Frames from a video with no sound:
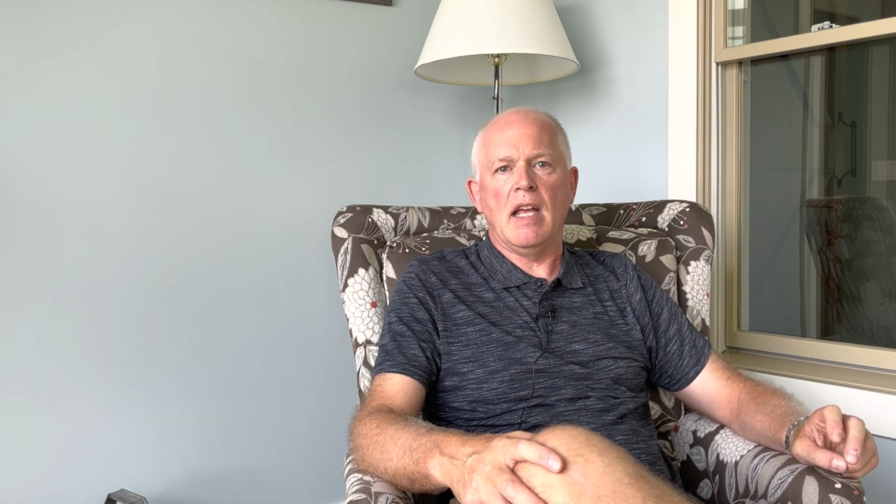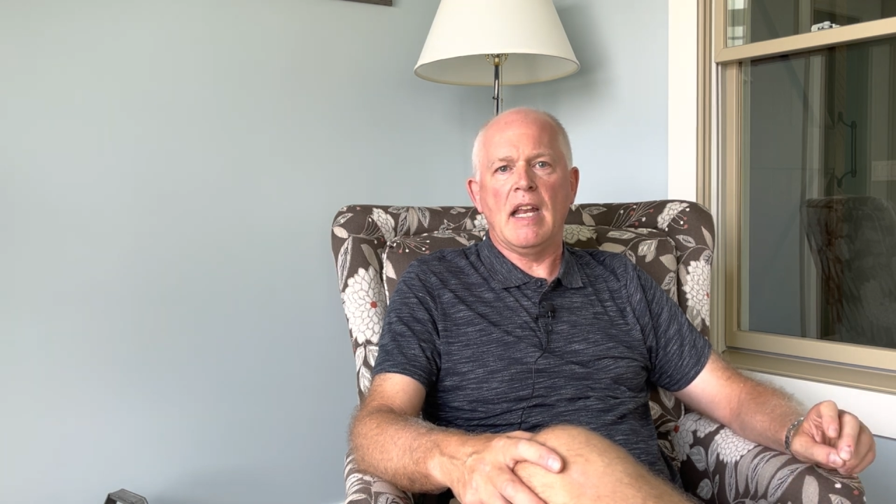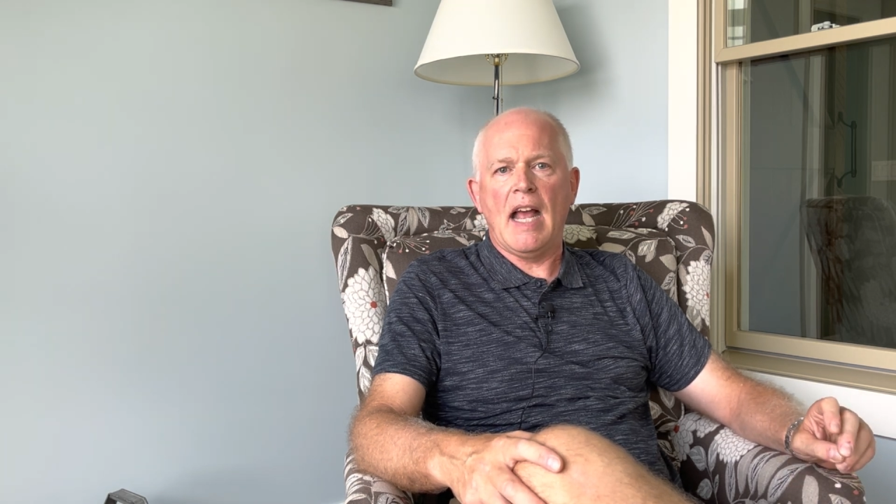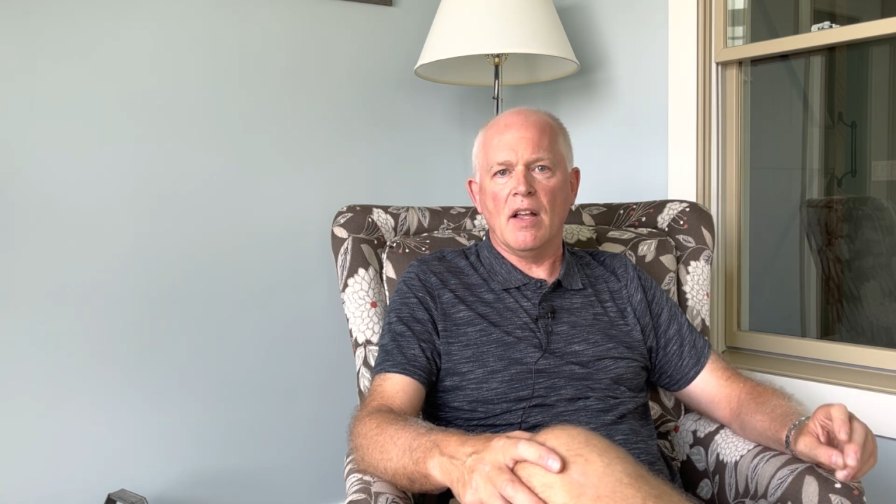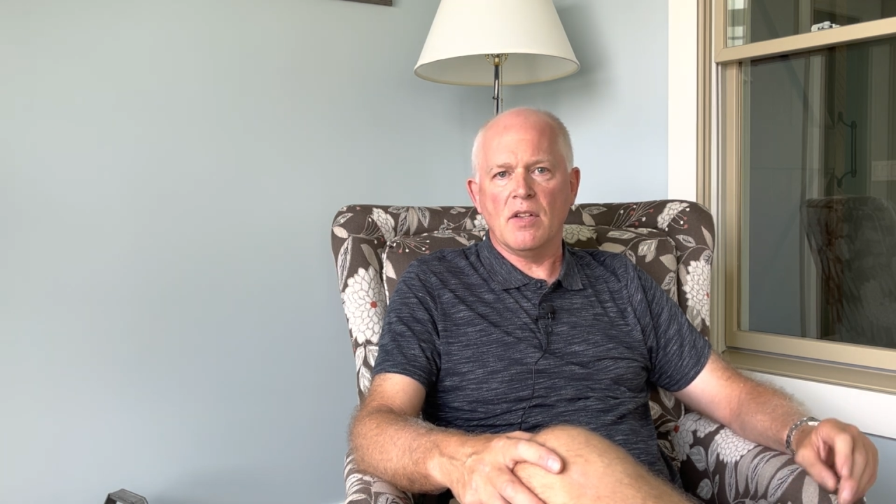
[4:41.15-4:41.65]

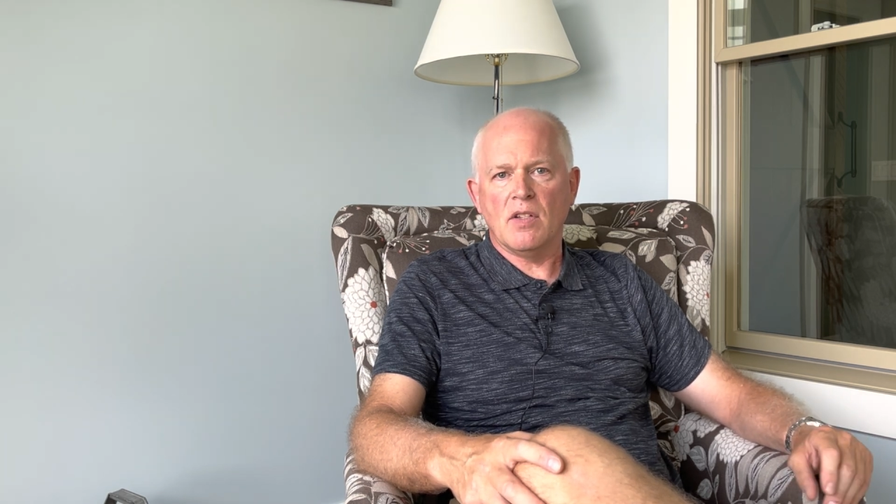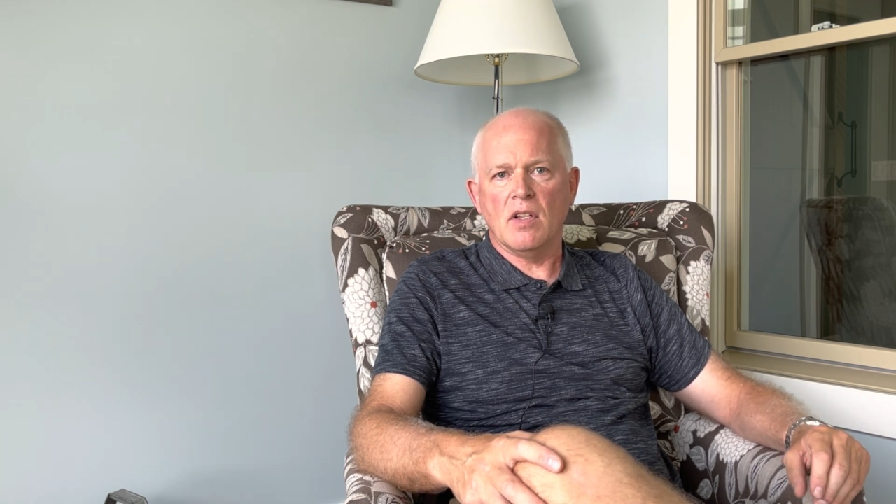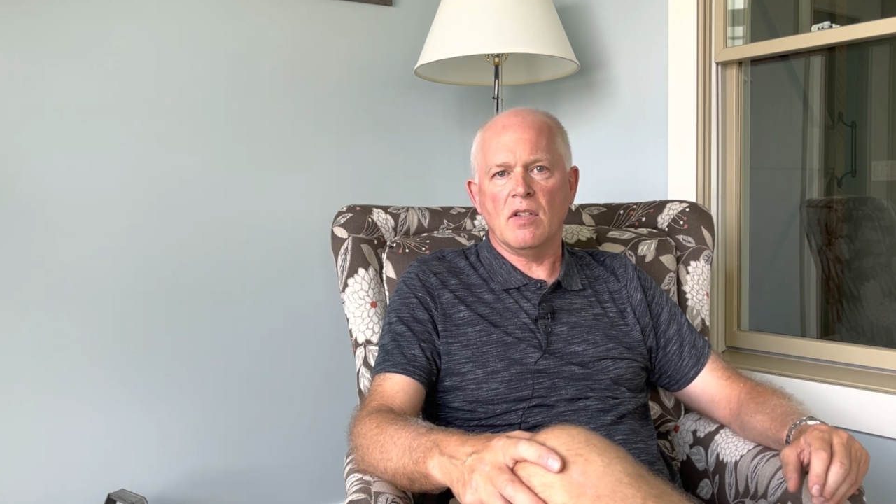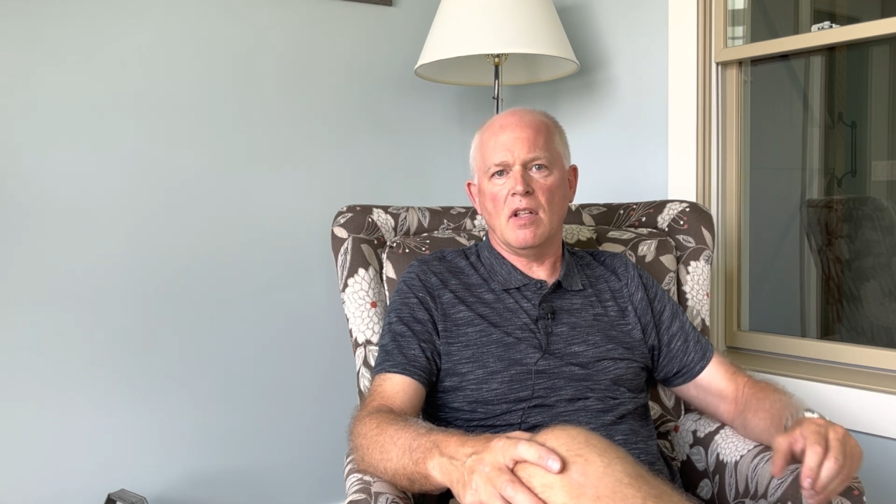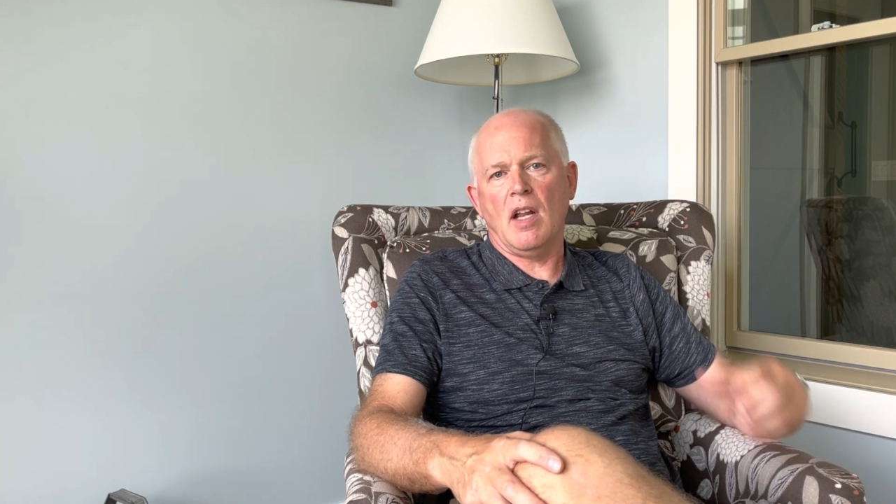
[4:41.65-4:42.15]

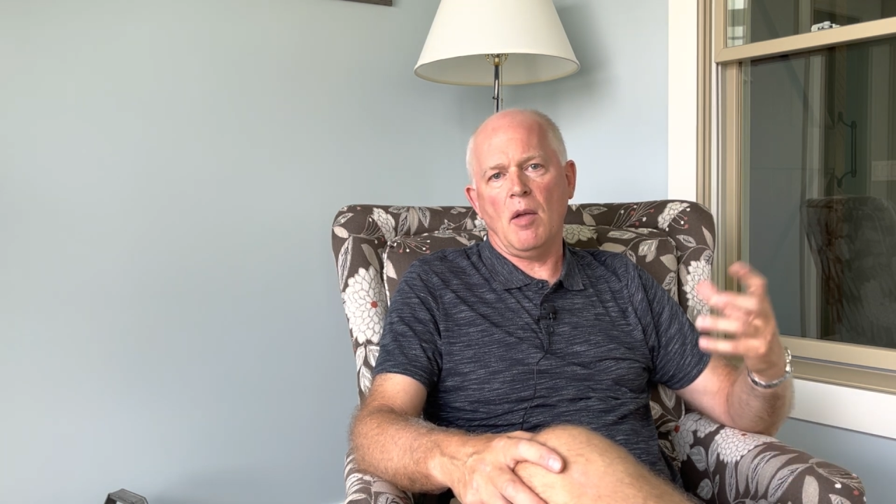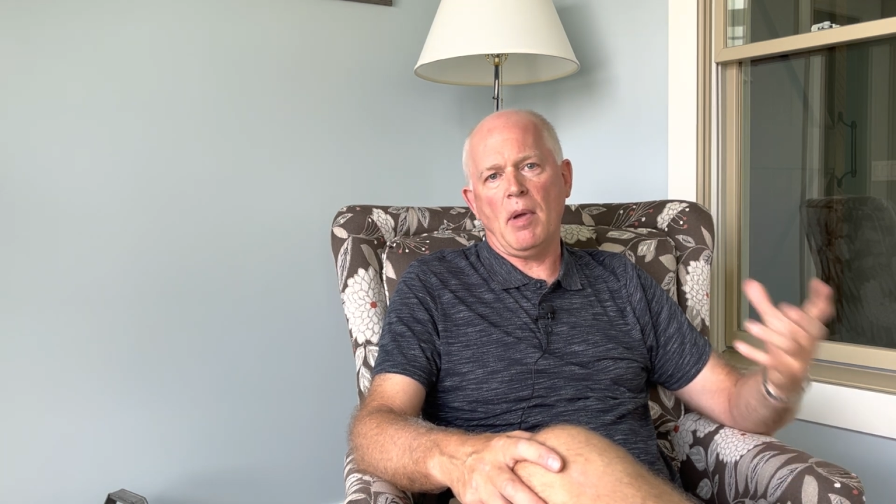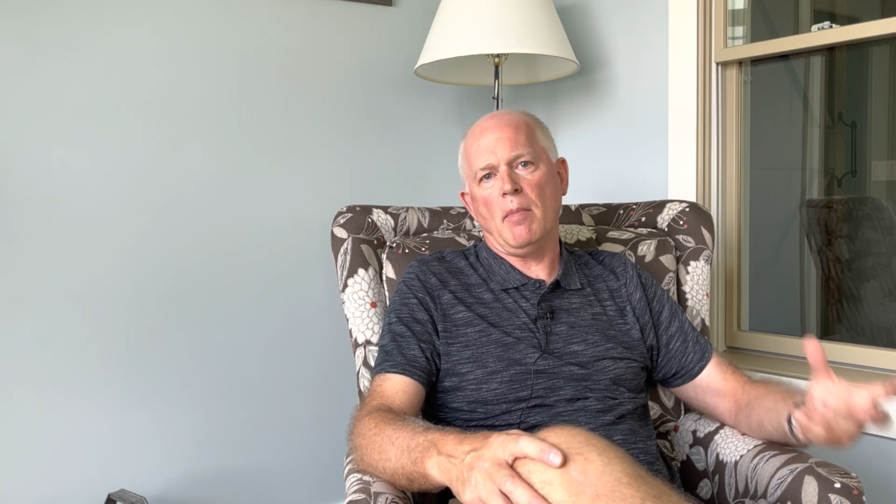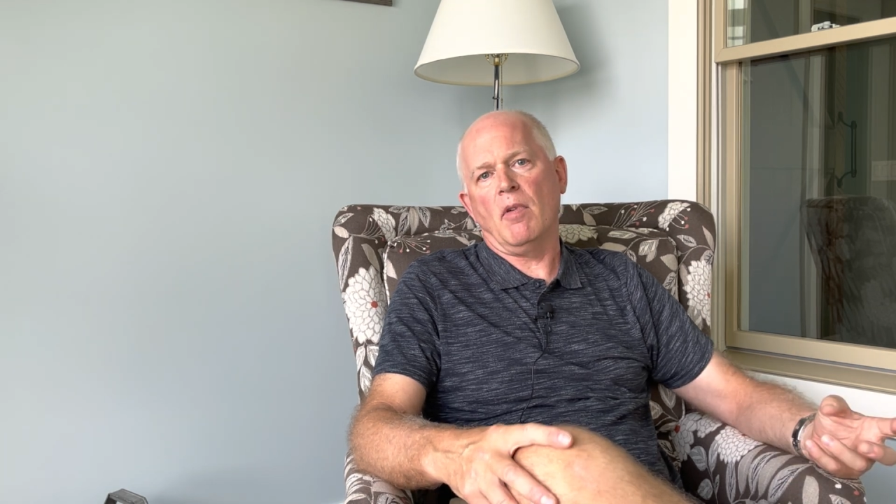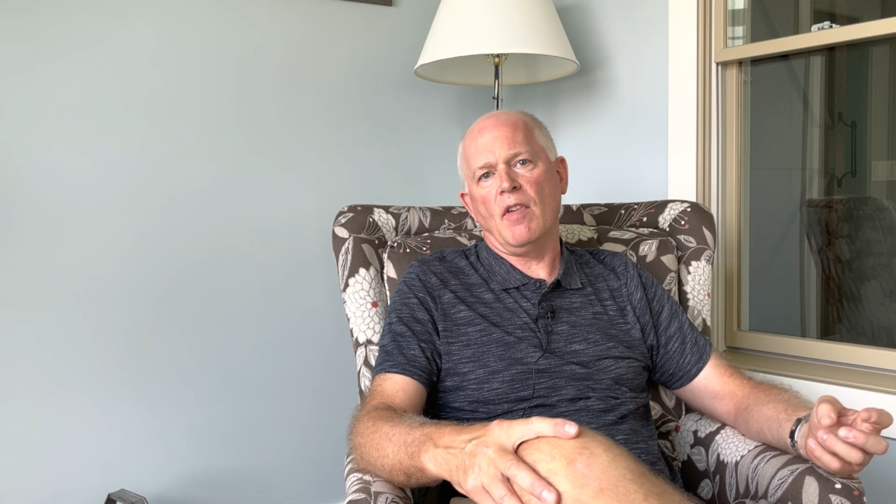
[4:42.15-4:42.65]
analysis that
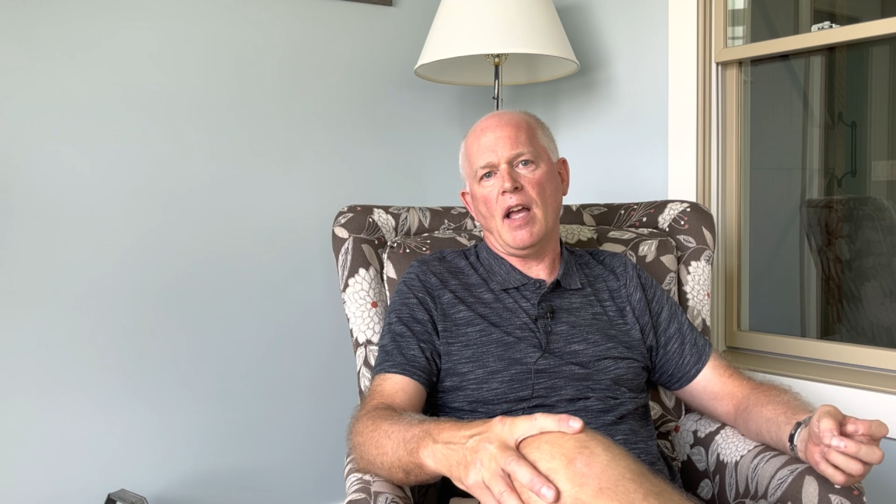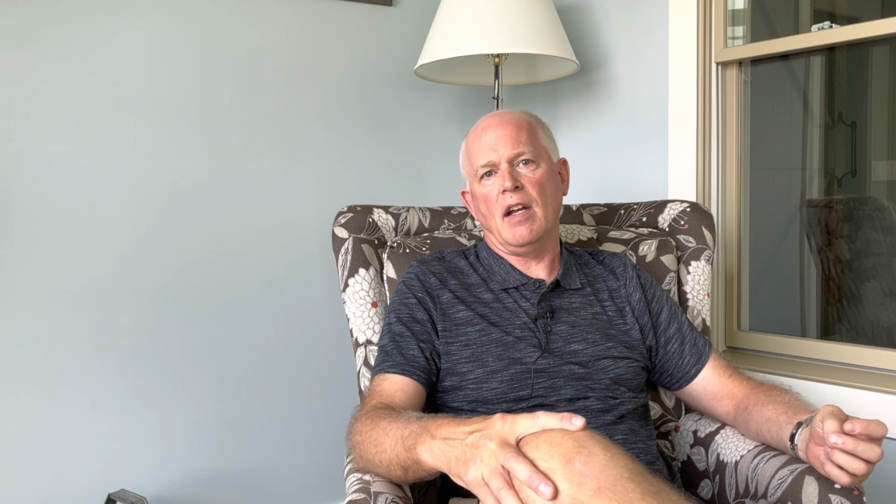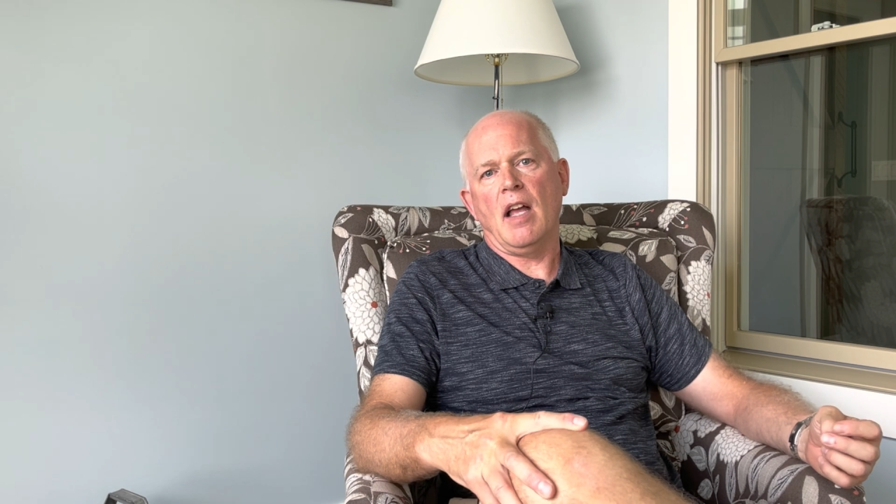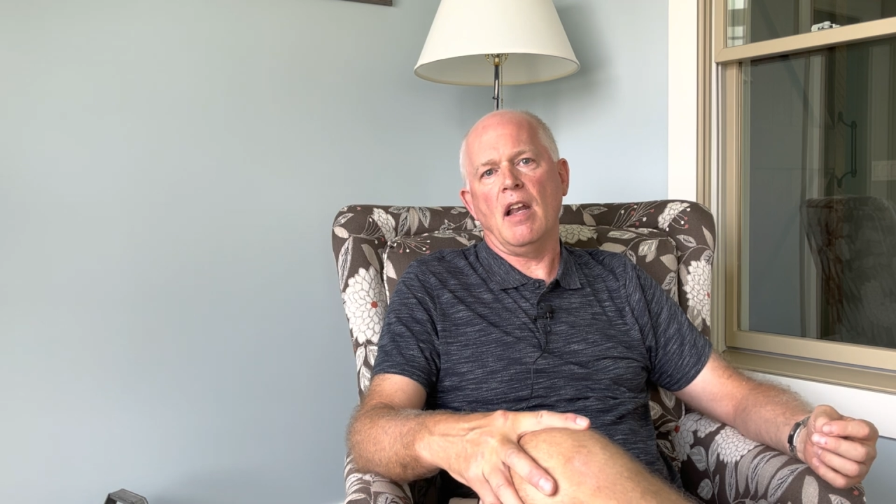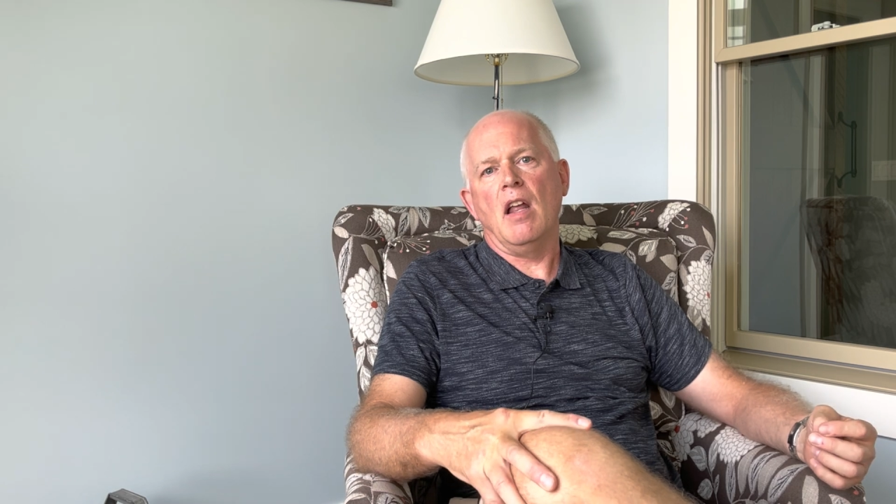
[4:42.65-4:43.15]
Alpine provided
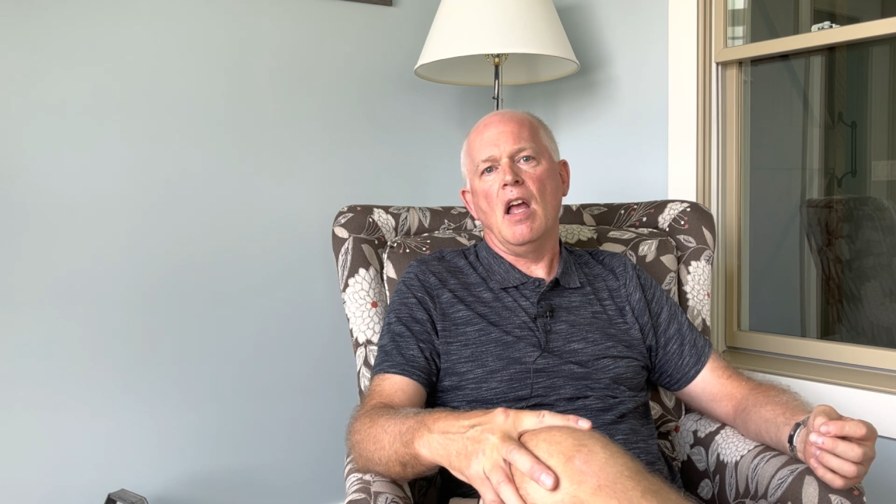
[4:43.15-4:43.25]
on